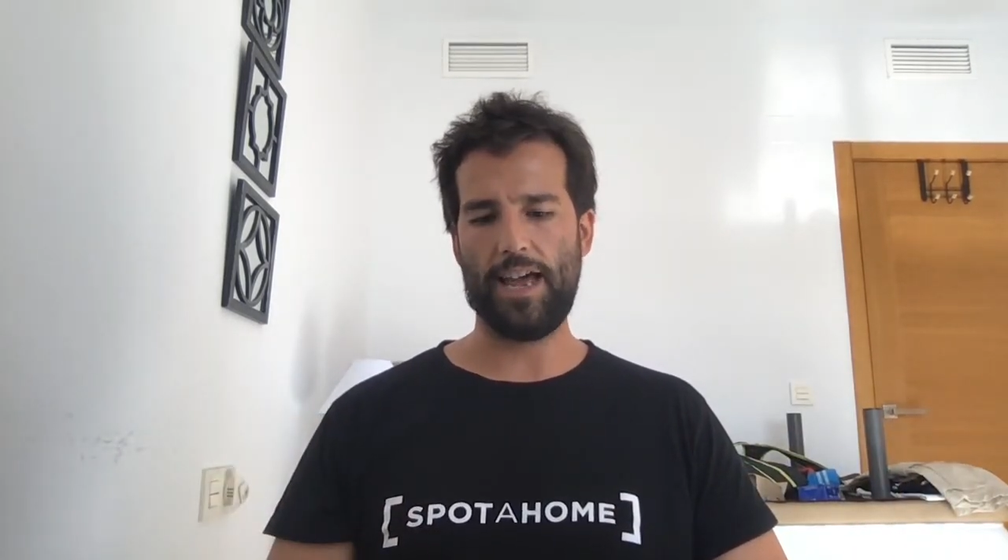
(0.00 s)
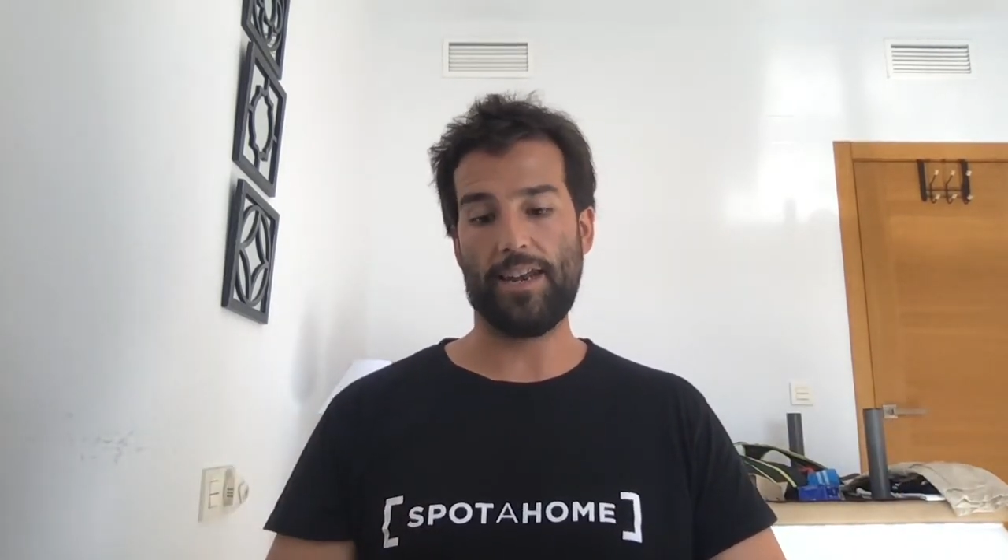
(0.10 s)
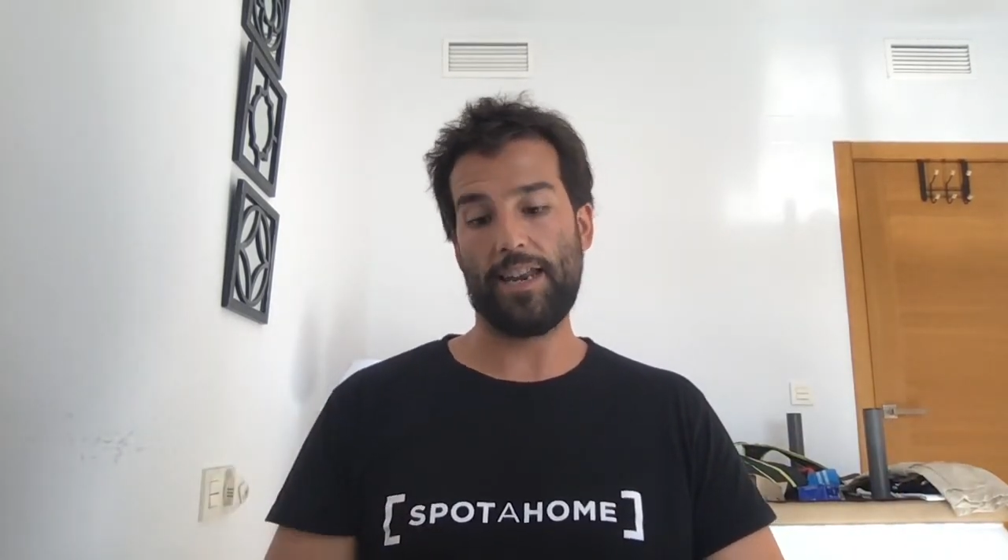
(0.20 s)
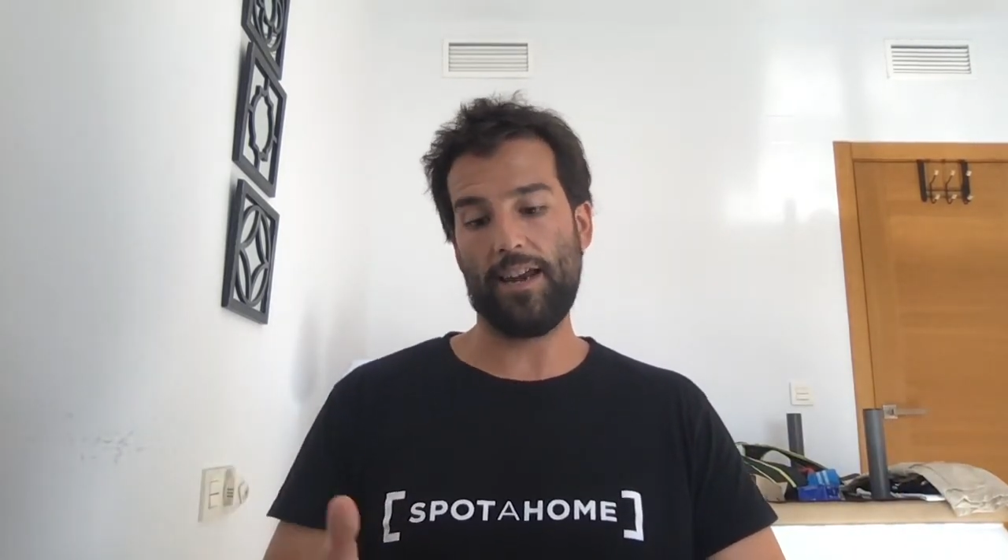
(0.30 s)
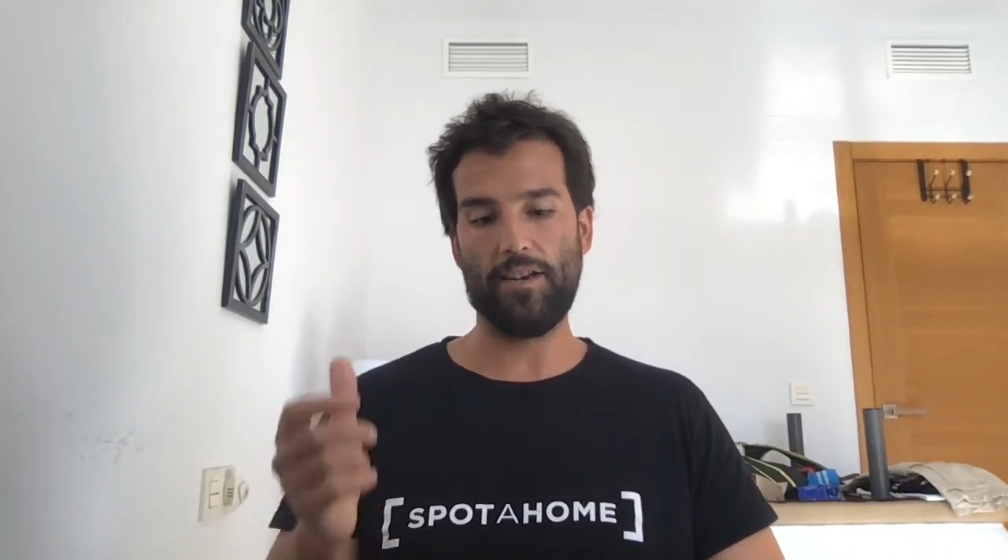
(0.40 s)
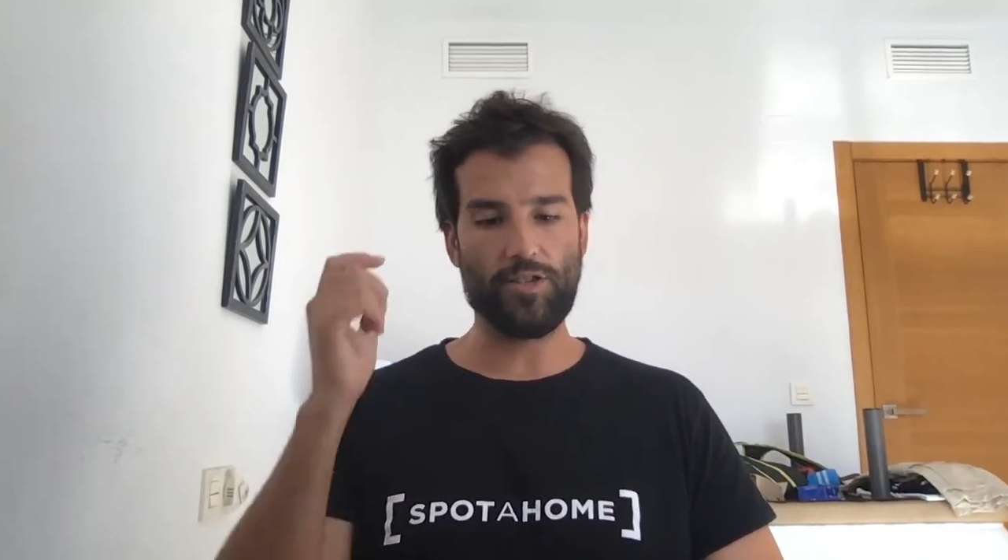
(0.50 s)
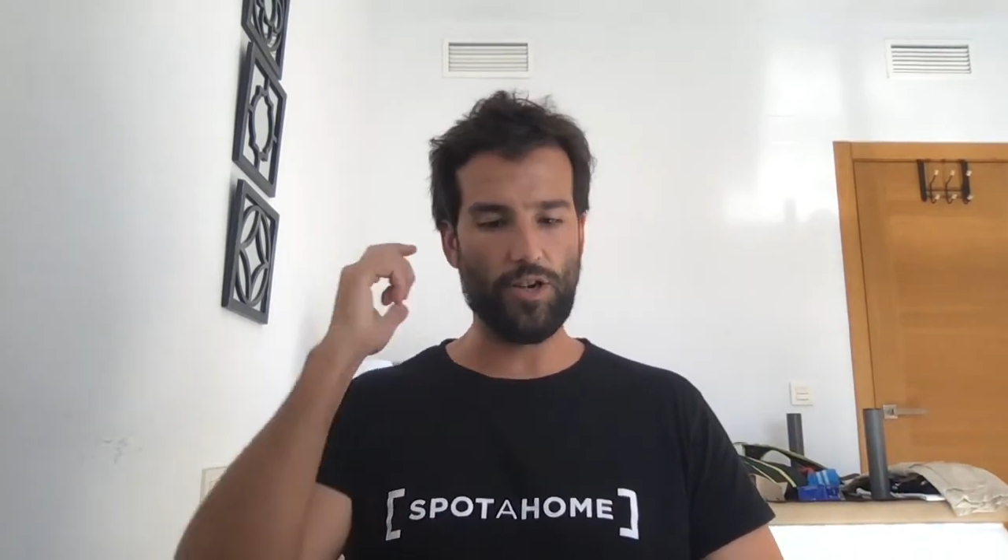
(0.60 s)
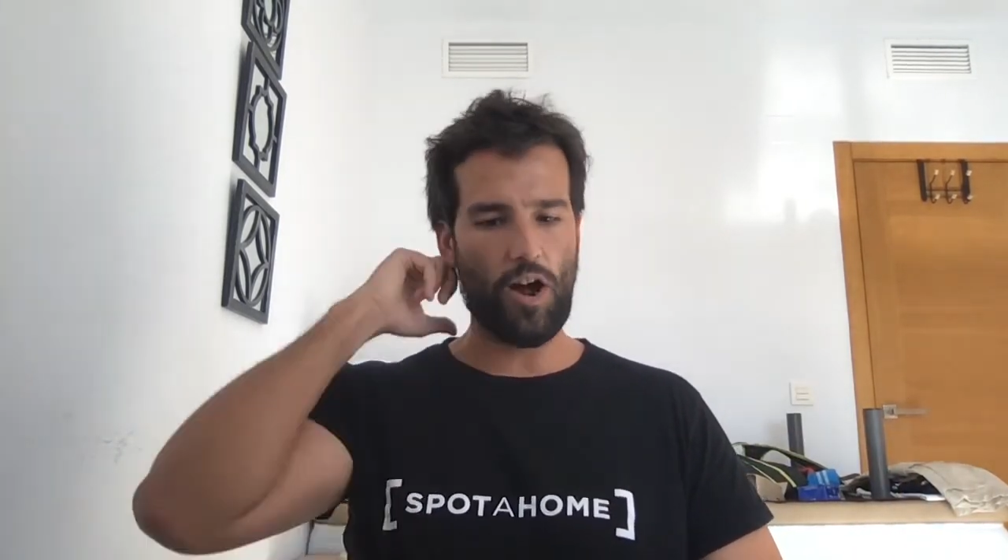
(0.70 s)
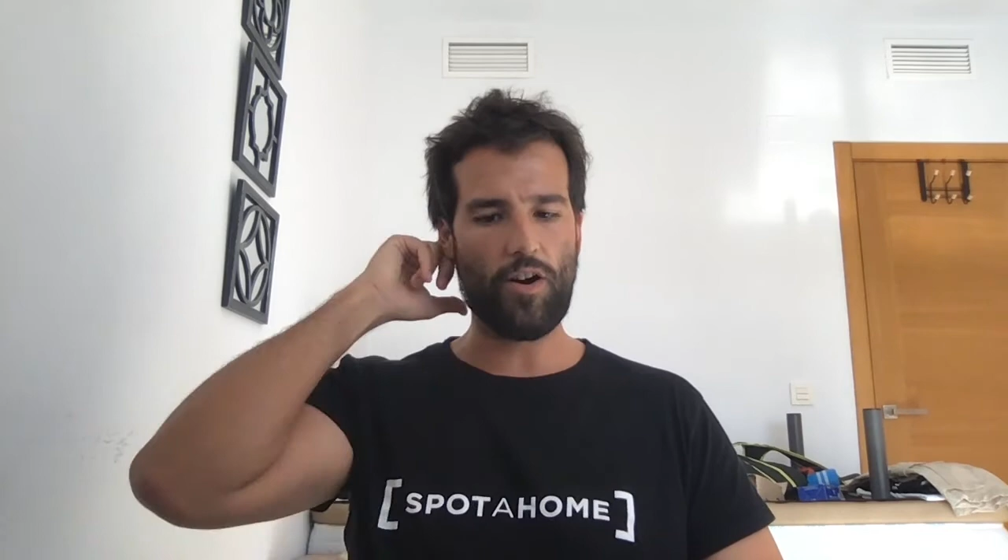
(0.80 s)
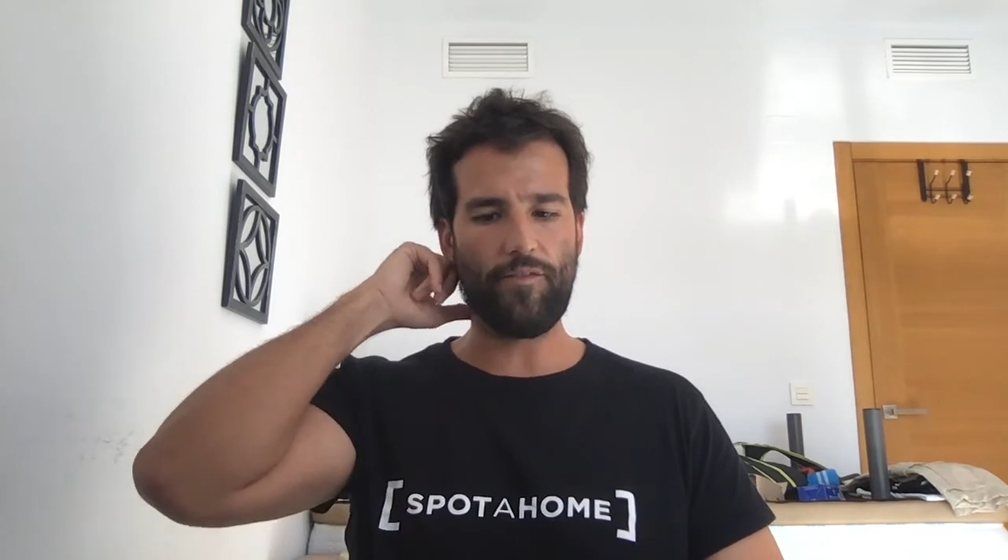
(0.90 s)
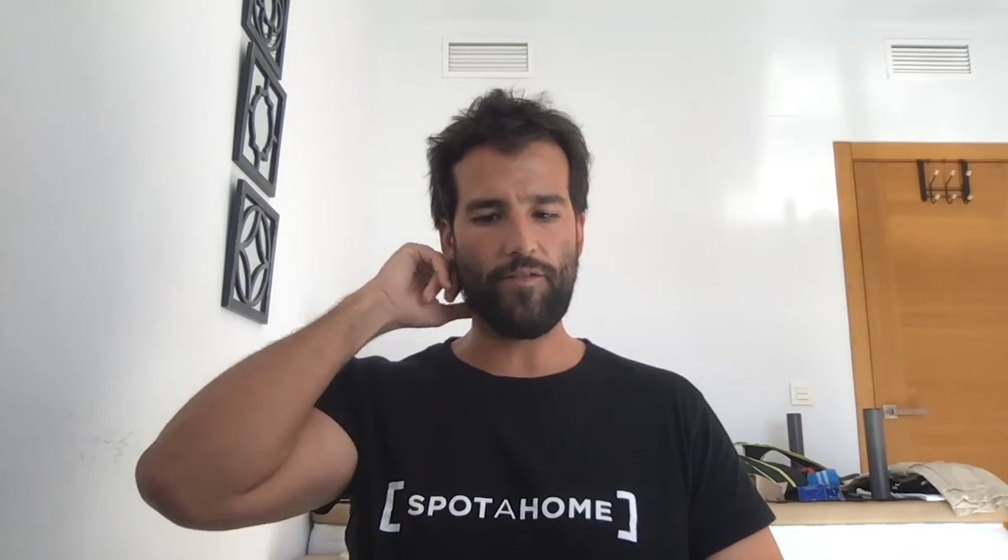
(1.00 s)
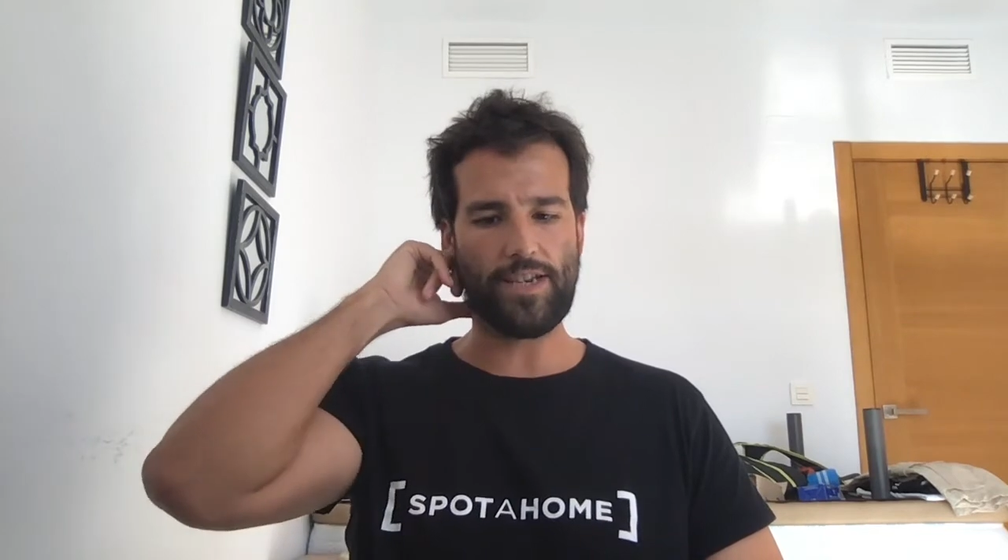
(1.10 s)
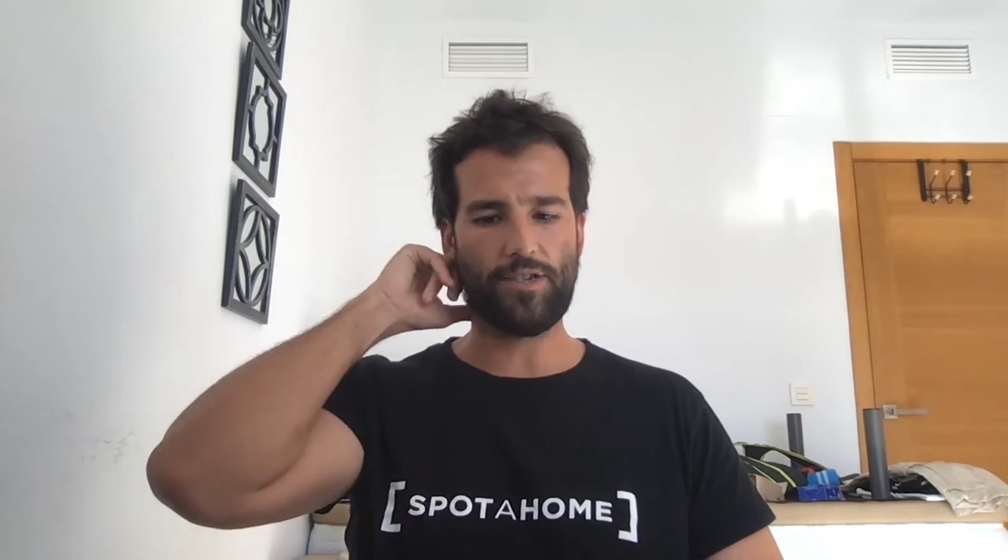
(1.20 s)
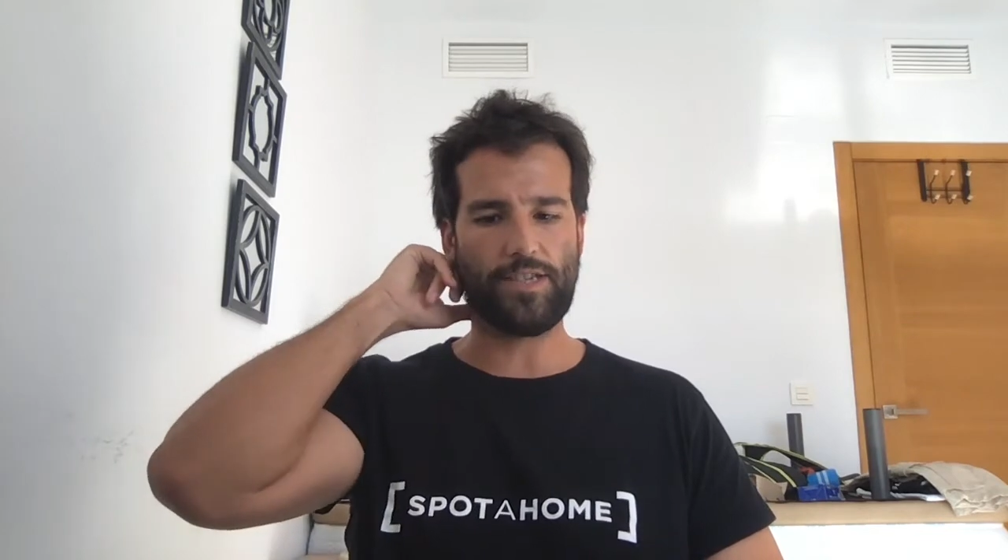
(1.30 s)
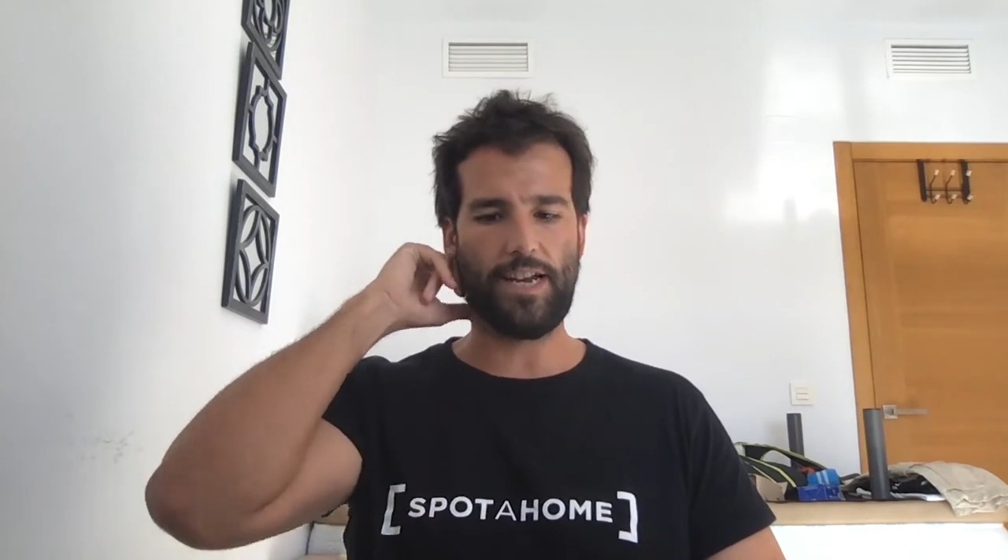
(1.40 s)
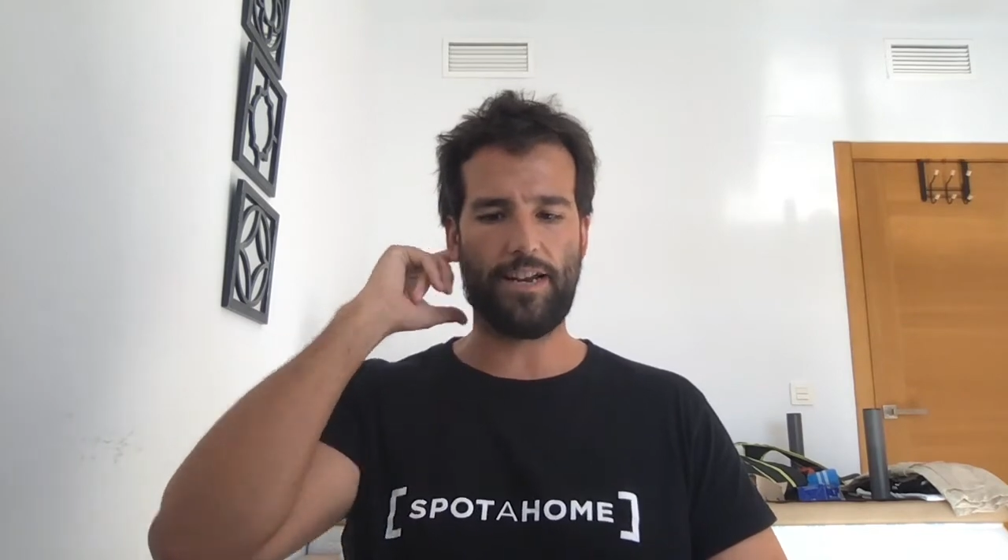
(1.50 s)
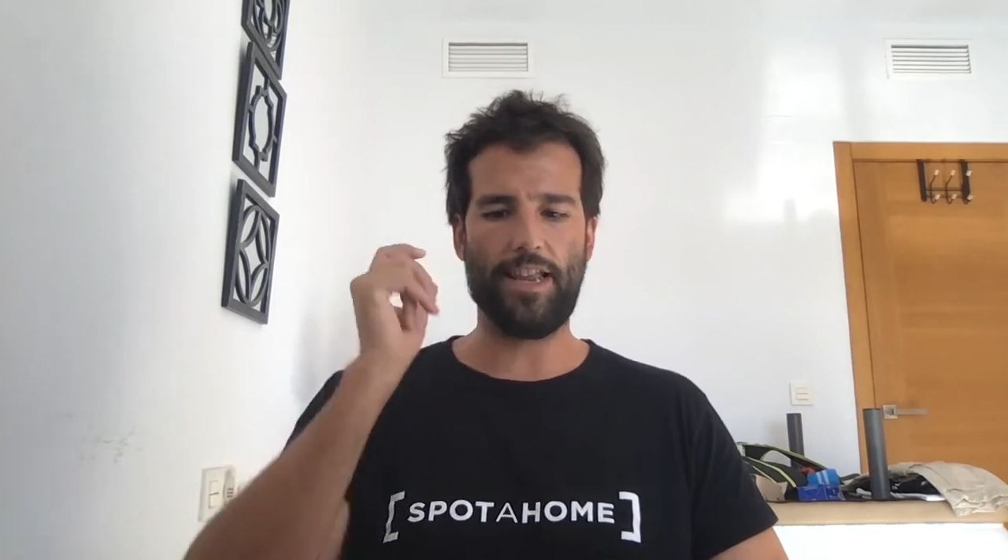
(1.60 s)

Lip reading: And then, our investors there,